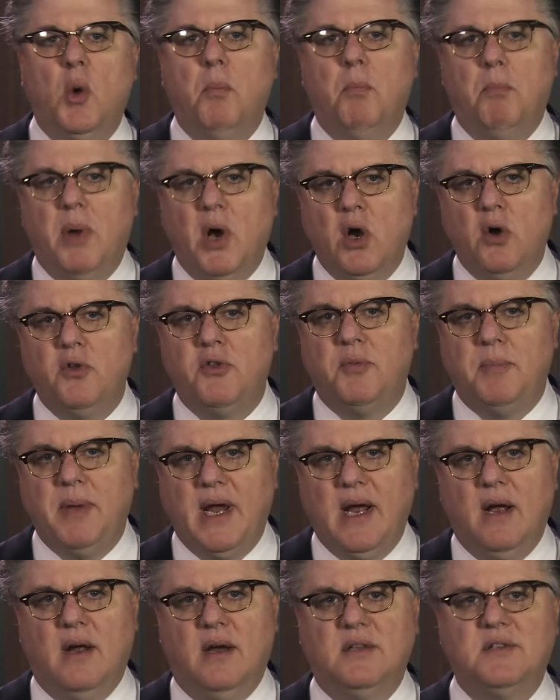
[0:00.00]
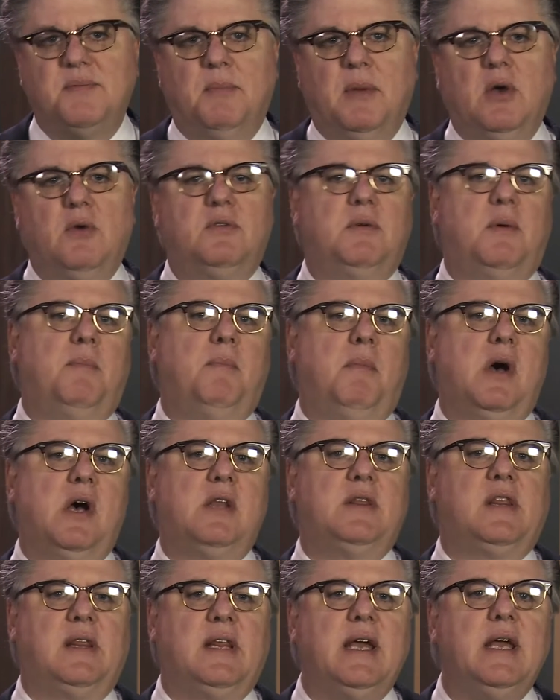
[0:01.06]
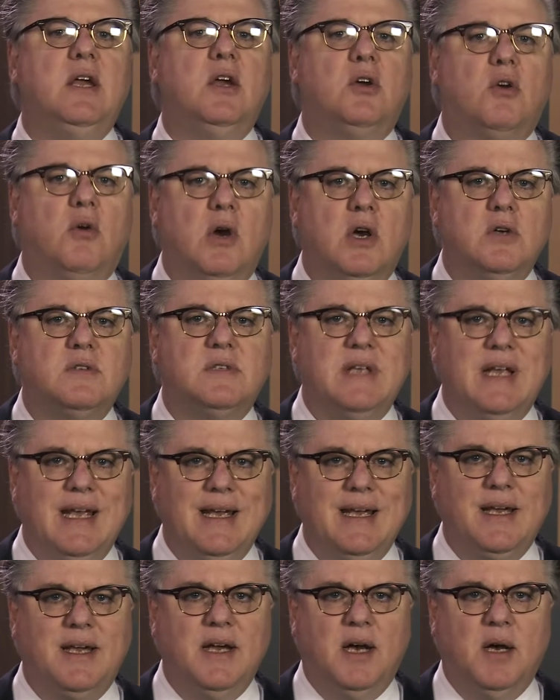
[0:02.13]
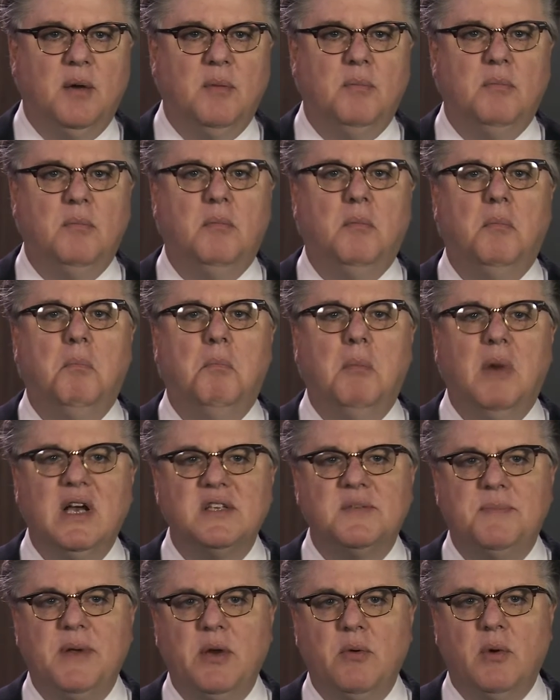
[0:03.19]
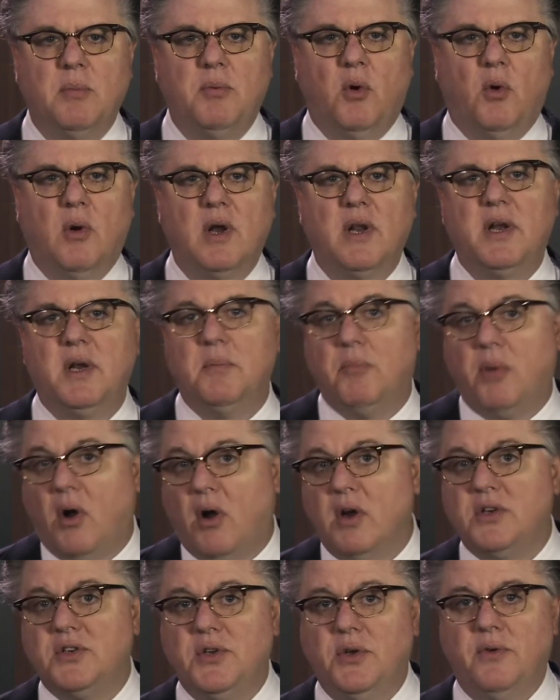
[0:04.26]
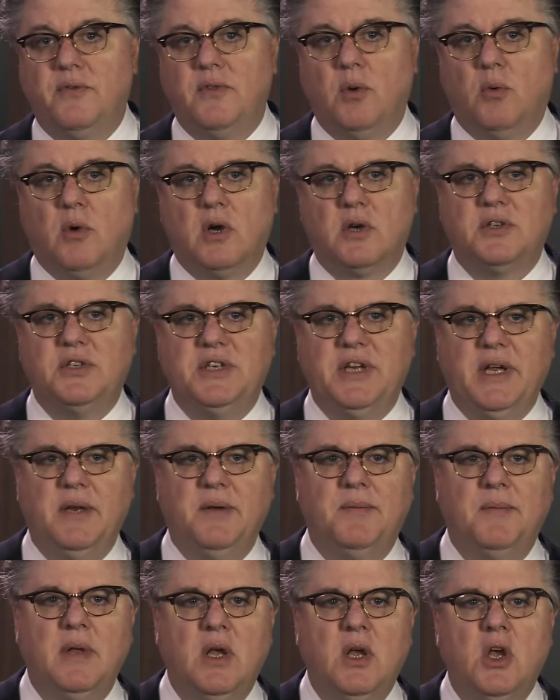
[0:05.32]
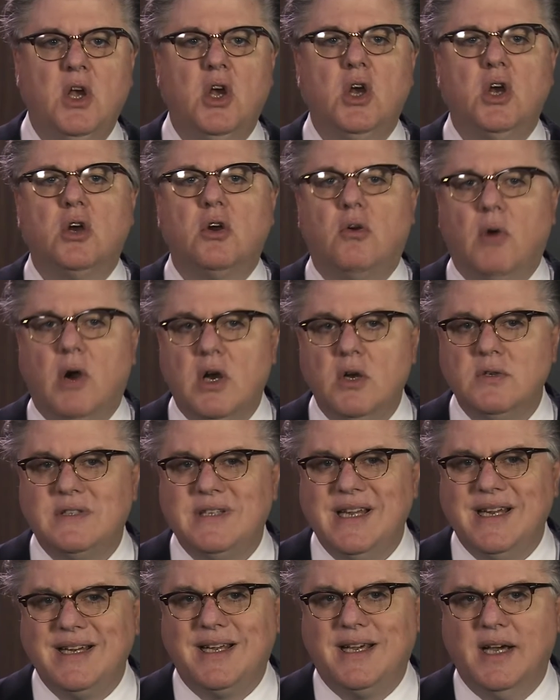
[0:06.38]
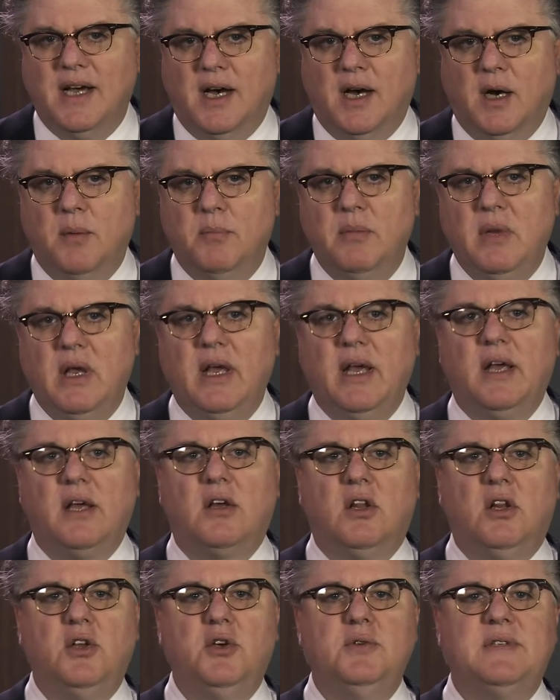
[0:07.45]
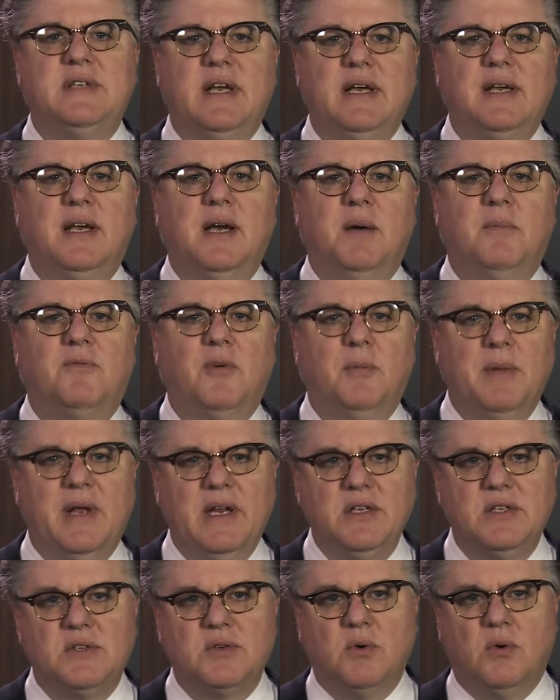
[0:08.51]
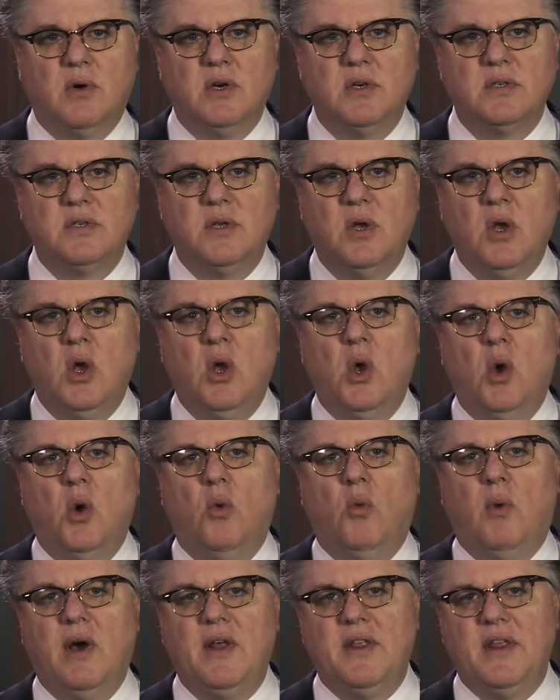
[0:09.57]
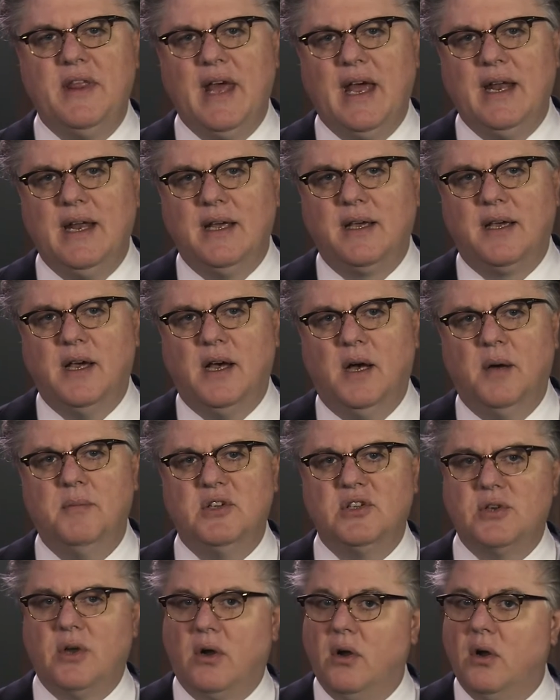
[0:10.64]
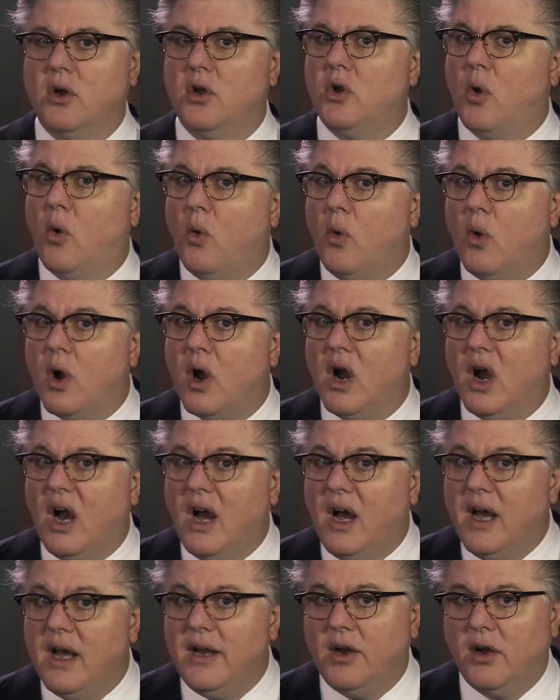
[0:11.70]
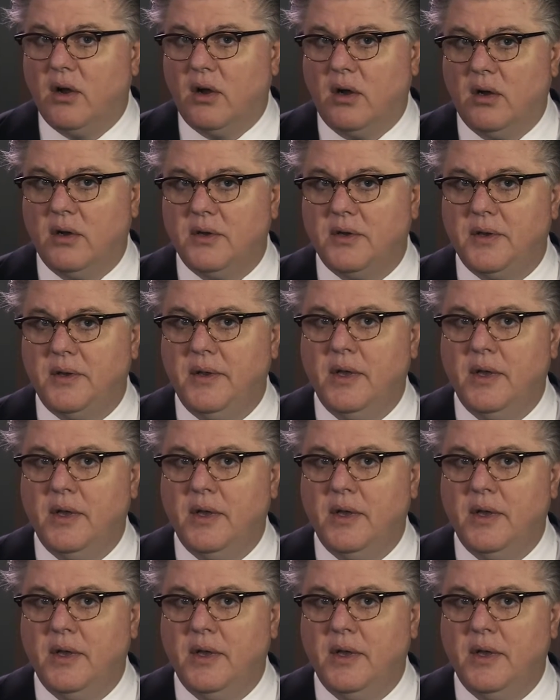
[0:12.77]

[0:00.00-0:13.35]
Both parents' monthly gross income must be reported in Part 2 of the worksheet. Gross income includes income from any source, whether that income is earned or unearned.